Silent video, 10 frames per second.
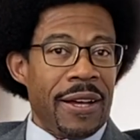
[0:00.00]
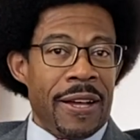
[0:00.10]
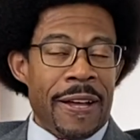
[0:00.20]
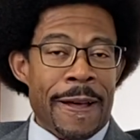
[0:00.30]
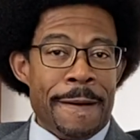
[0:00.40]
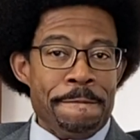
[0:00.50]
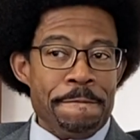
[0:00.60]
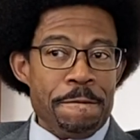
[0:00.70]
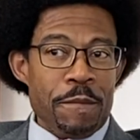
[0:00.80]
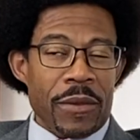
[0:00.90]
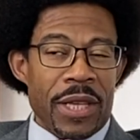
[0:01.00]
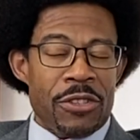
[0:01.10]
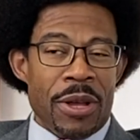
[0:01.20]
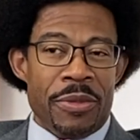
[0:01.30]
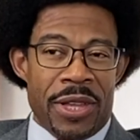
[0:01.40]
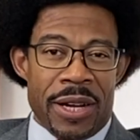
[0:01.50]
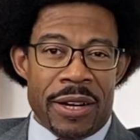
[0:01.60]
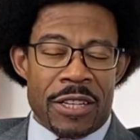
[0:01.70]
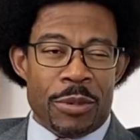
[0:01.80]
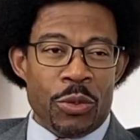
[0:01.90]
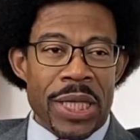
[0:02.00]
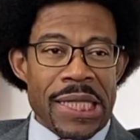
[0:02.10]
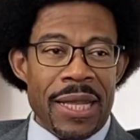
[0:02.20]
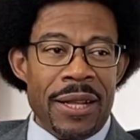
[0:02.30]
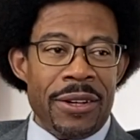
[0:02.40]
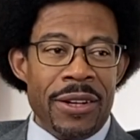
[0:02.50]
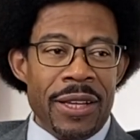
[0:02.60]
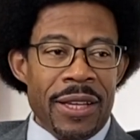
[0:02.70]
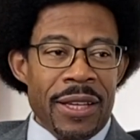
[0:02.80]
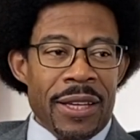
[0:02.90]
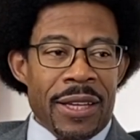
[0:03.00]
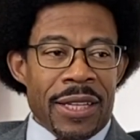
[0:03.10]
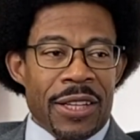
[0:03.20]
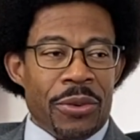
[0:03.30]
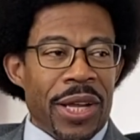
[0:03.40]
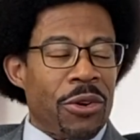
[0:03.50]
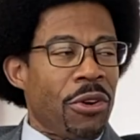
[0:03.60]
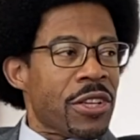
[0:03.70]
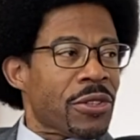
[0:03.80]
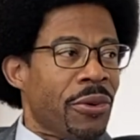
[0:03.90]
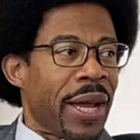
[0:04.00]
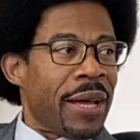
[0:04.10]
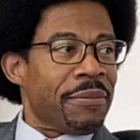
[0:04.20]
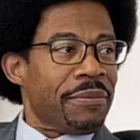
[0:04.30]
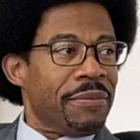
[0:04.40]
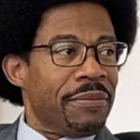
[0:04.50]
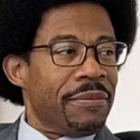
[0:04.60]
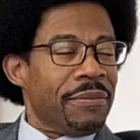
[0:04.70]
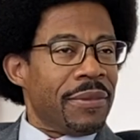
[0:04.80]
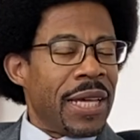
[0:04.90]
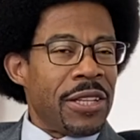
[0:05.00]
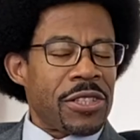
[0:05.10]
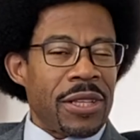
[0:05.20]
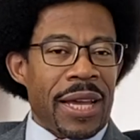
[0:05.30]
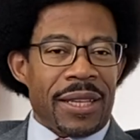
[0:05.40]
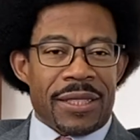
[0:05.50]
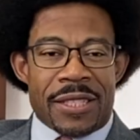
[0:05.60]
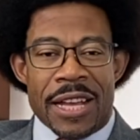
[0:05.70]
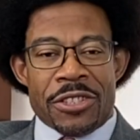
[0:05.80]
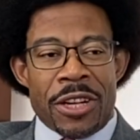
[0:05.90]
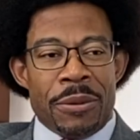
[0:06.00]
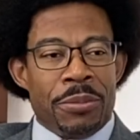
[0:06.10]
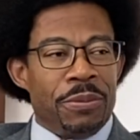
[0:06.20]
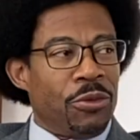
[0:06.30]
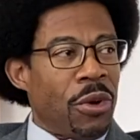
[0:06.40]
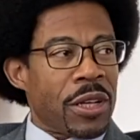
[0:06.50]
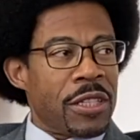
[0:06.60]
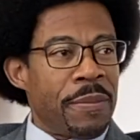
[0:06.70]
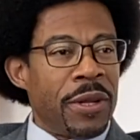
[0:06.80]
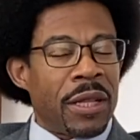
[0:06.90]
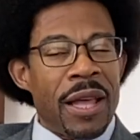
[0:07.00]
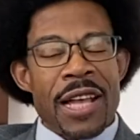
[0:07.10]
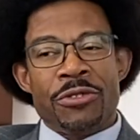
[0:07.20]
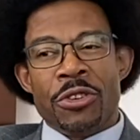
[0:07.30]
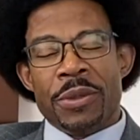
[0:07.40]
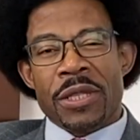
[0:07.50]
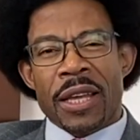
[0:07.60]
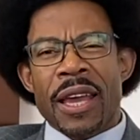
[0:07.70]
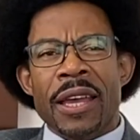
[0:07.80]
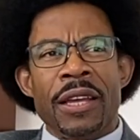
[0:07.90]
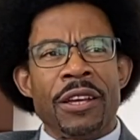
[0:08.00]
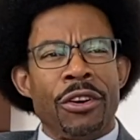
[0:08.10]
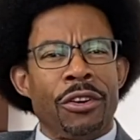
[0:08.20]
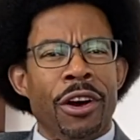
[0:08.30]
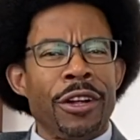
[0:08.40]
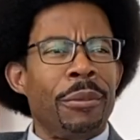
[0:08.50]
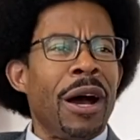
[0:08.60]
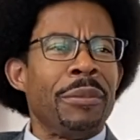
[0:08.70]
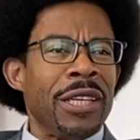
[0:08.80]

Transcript: Um, so I'm there a couple of weeks later, get a Red Cross gram, and it's like staff sergeant walks up in the classroom. He's like, "Hey, go call your mommy."